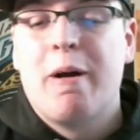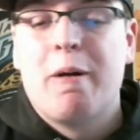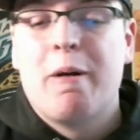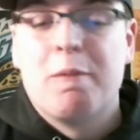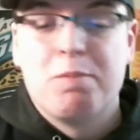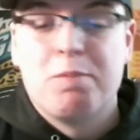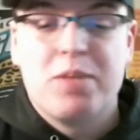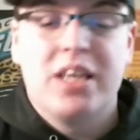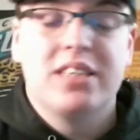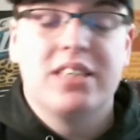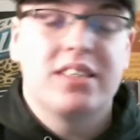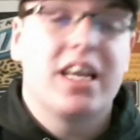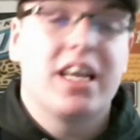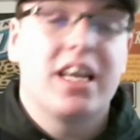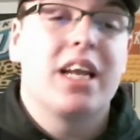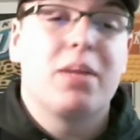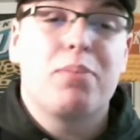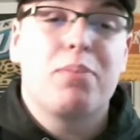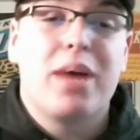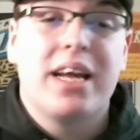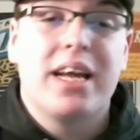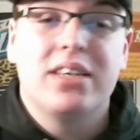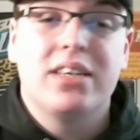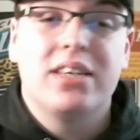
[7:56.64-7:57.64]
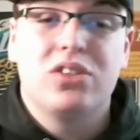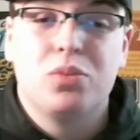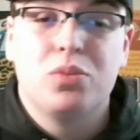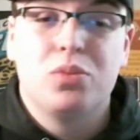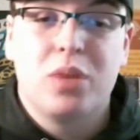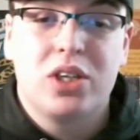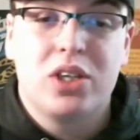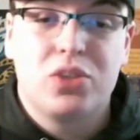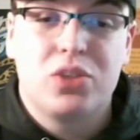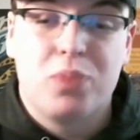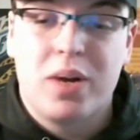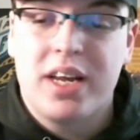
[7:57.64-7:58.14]
is getting paid too
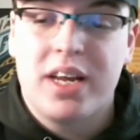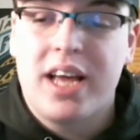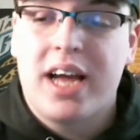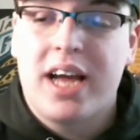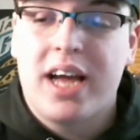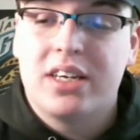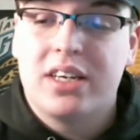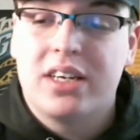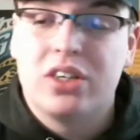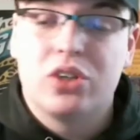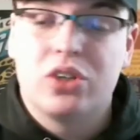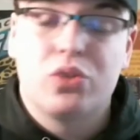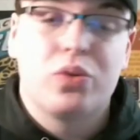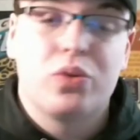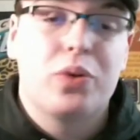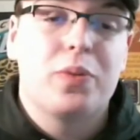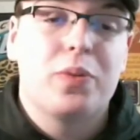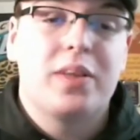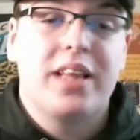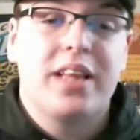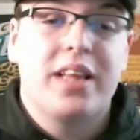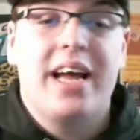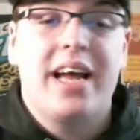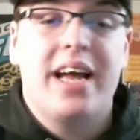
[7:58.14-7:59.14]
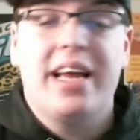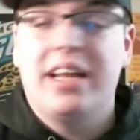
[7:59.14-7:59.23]
much money, I can agree with that.